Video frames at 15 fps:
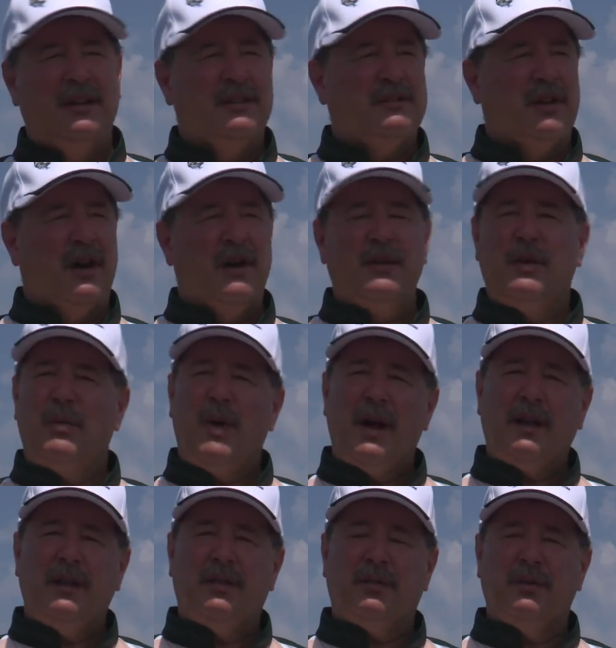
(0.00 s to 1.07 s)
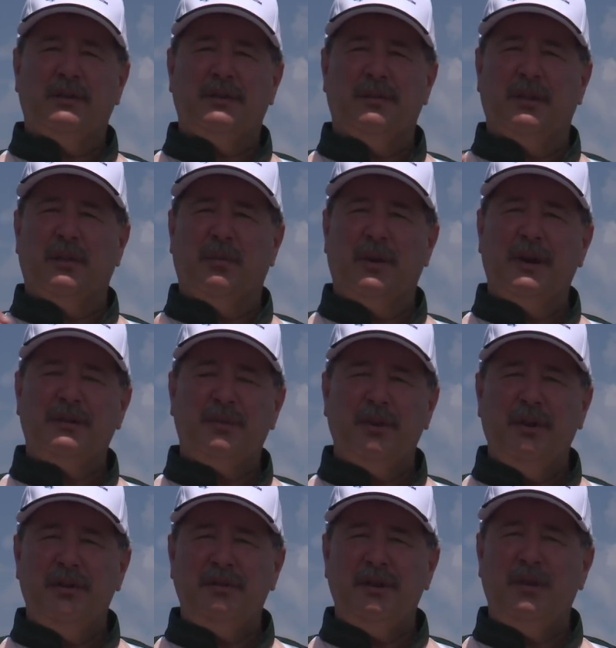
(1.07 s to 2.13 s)
So I'm going to walk you through some of the rigs we're
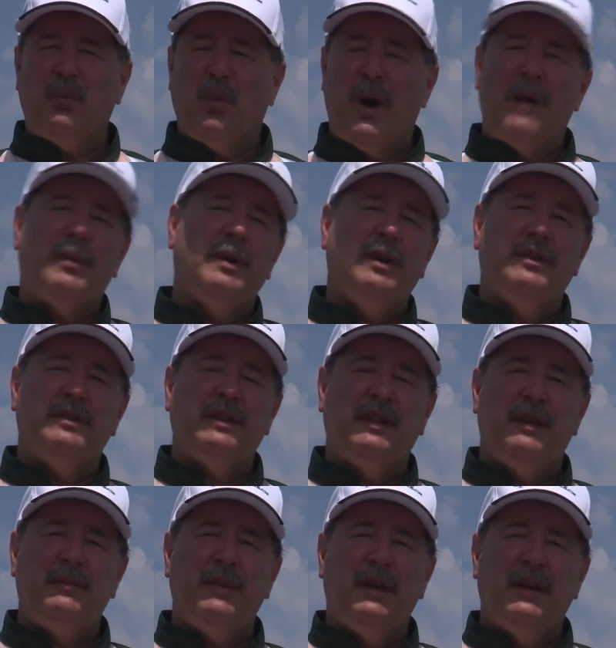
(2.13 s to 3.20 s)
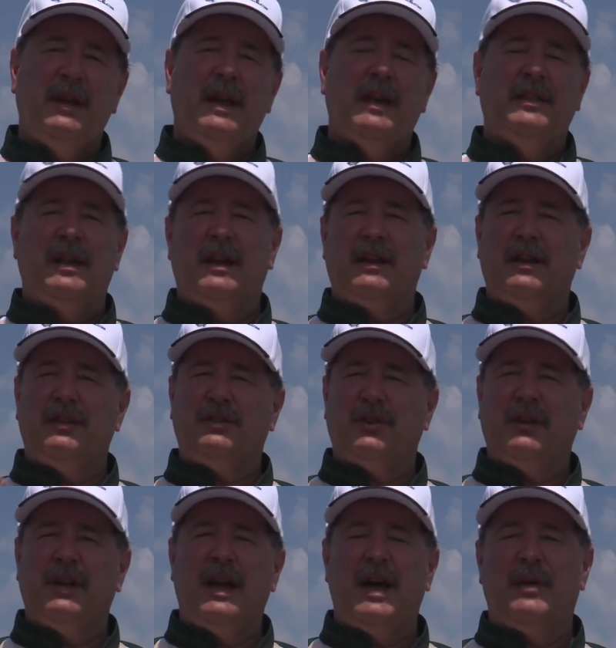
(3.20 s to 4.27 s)
using, why we're using them, and then I'm going to
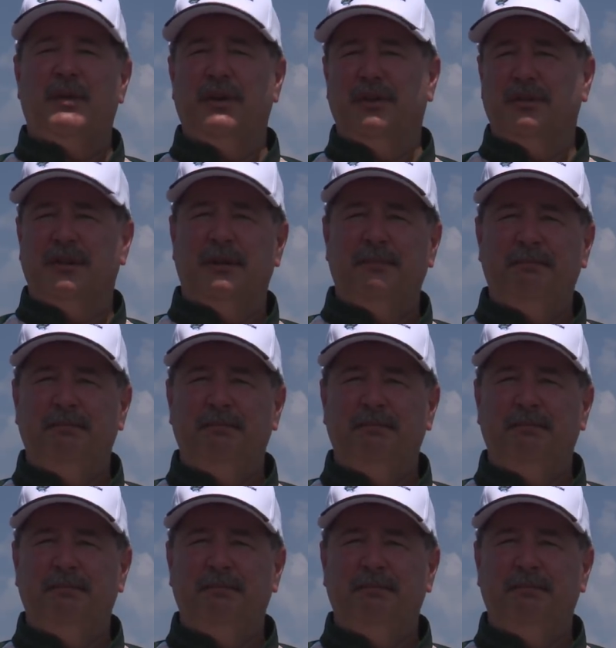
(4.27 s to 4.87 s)
show you how we're using them.